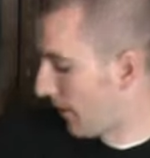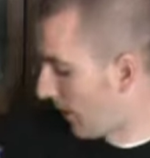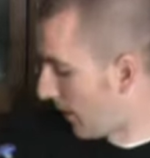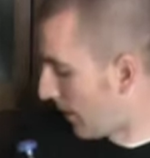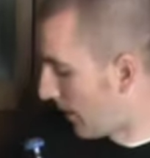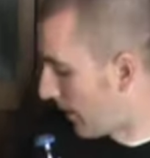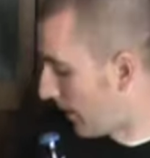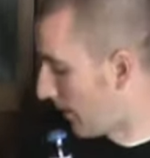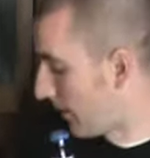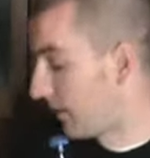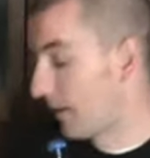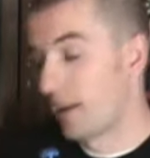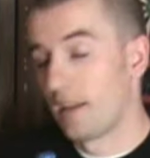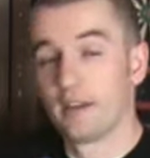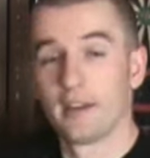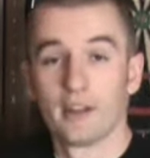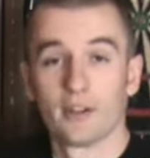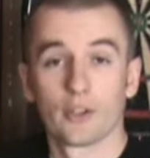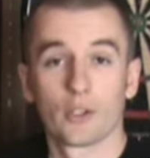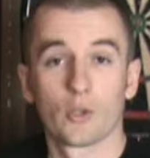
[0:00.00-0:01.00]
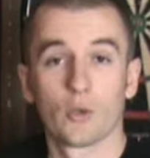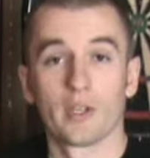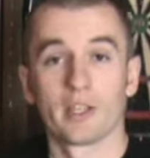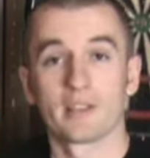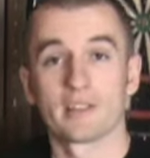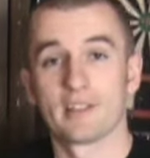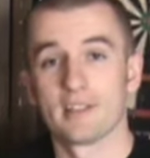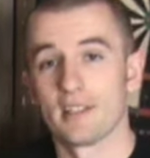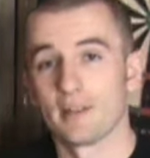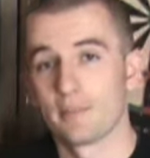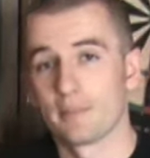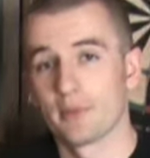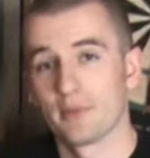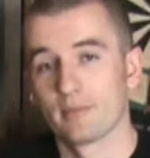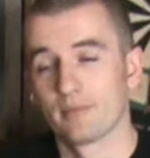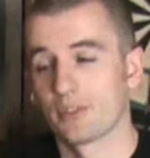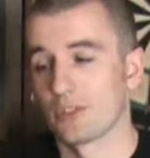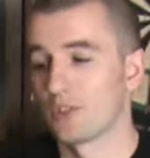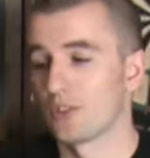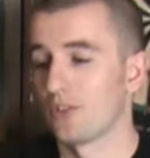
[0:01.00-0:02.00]
Another quick tip,
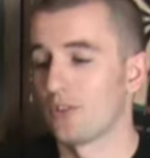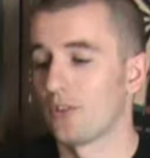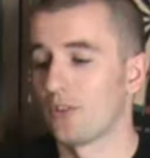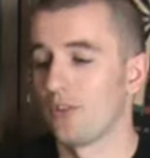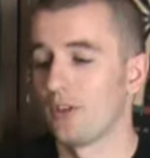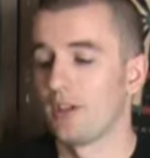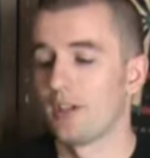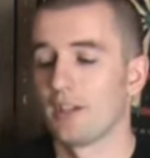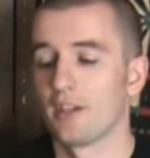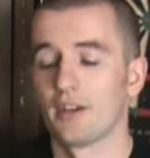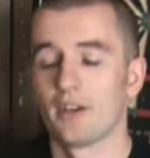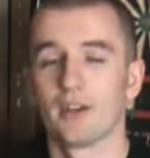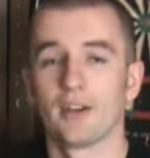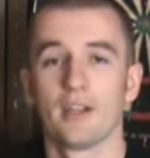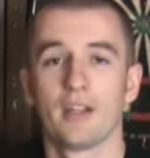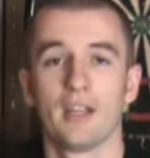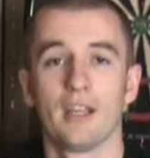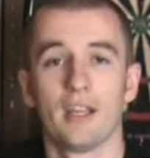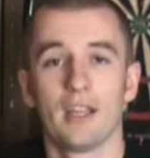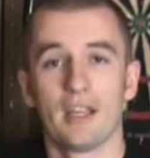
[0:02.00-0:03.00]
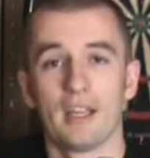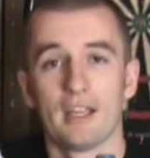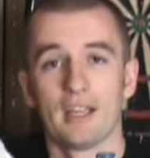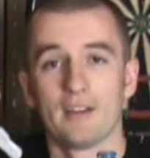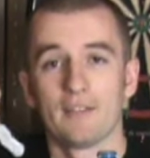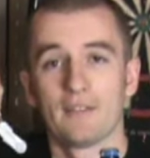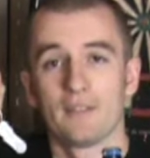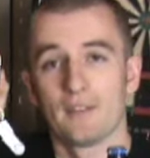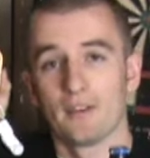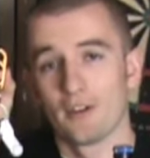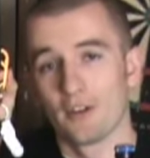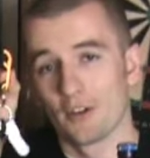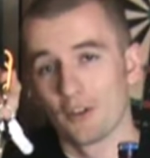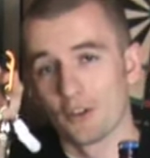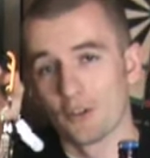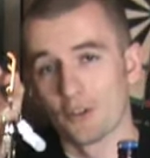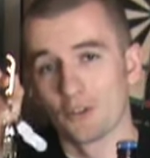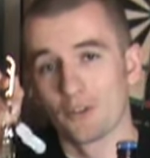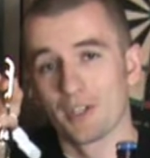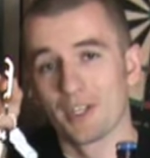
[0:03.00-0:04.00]
just to throw it in here, if
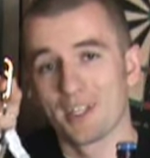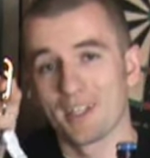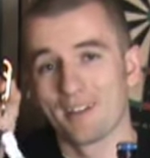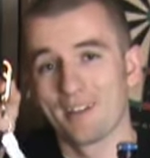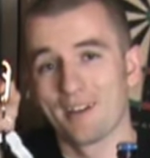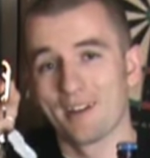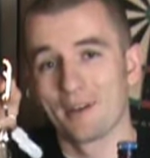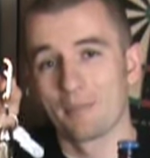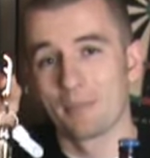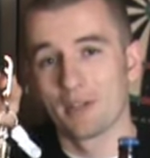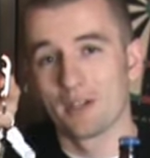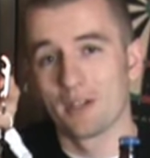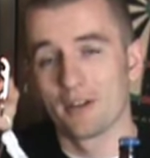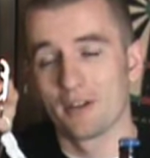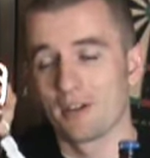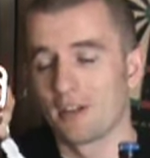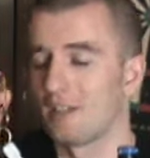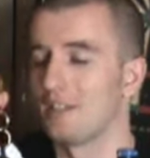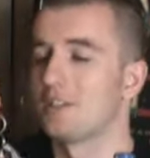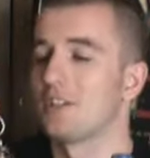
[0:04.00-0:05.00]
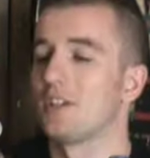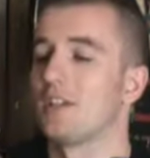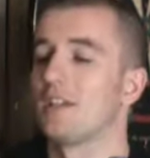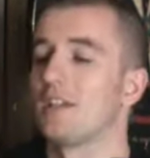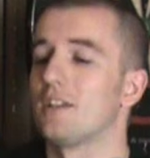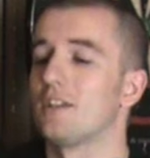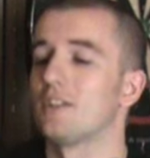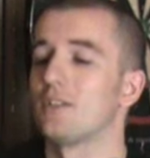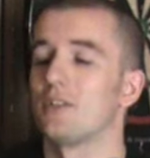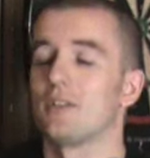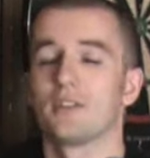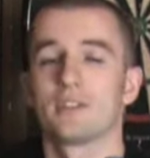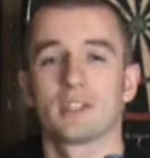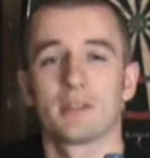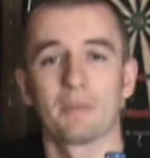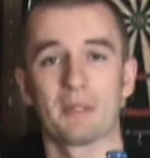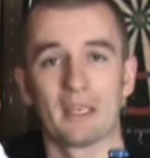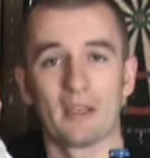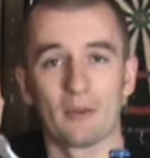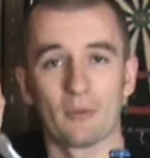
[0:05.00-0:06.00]
you drink a lot of beer, as you get into it,
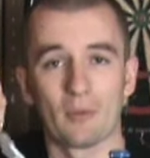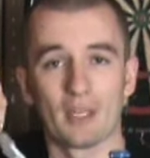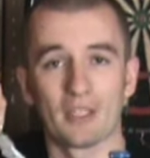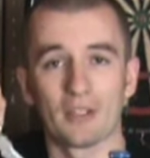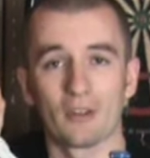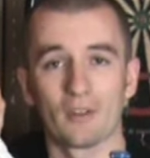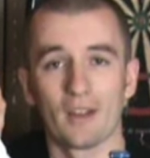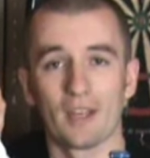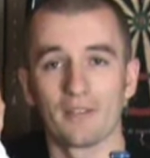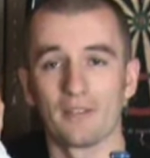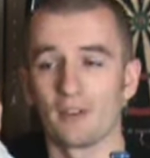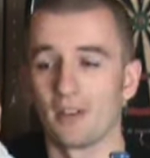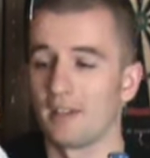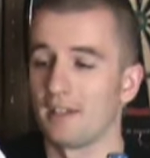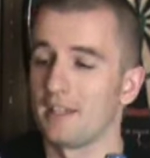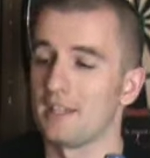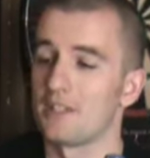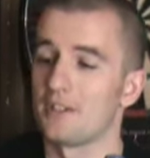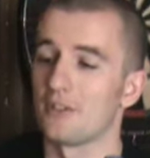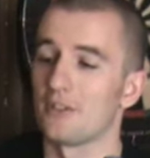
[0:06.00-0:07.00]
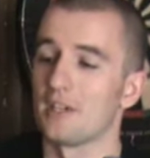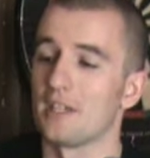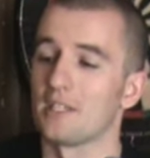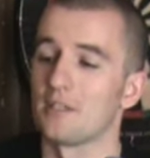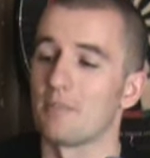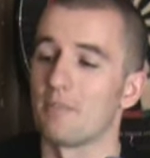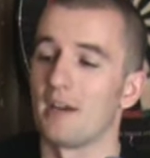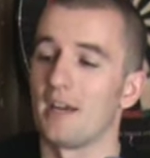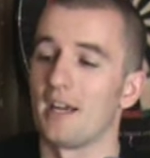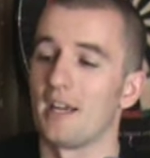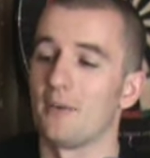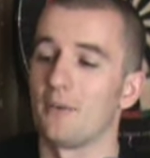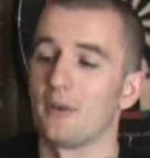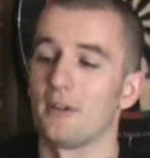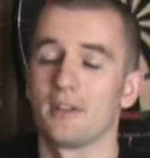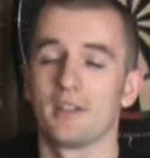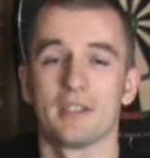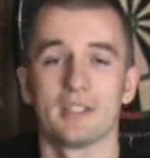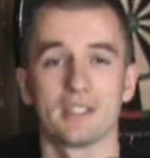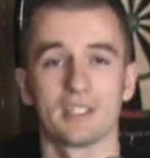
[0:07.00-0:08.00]
something that will make your life a lot easier is buy
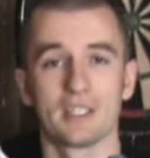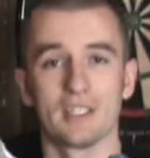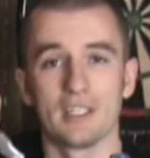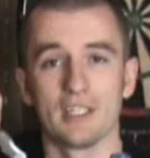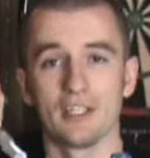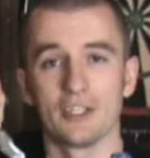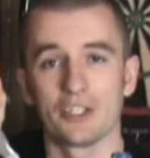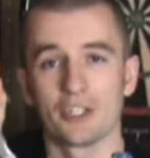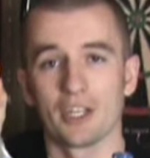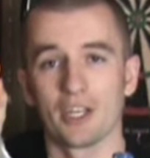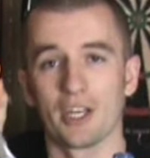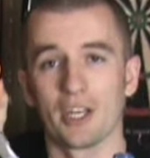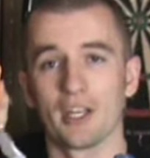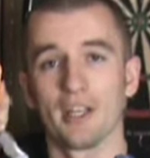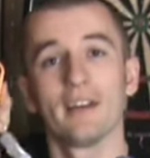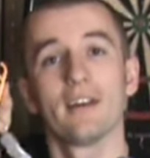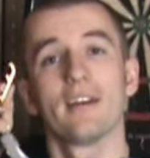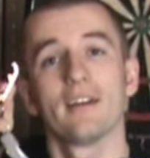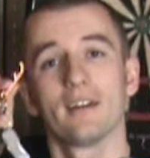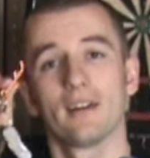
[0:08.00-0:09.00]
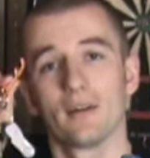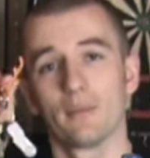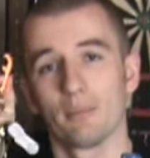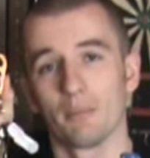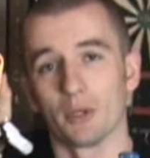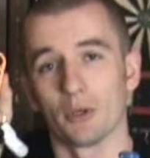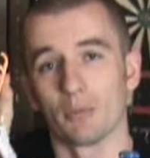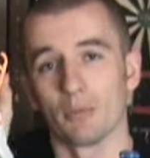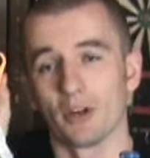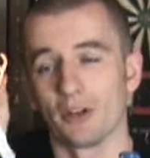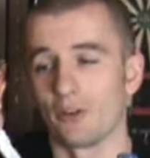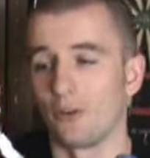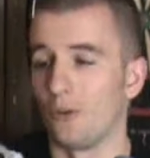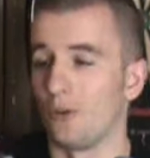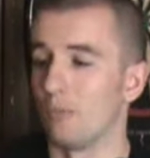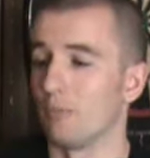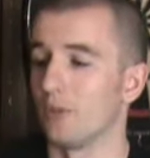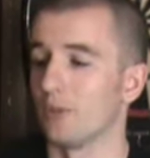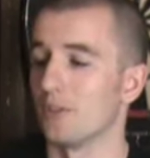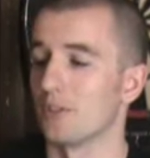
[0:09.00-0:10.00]
one of these keychain beer bottle
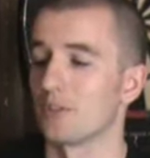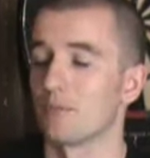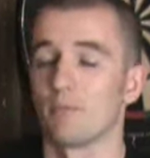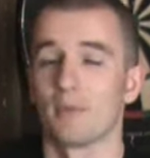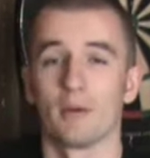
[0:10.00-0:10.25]
openers.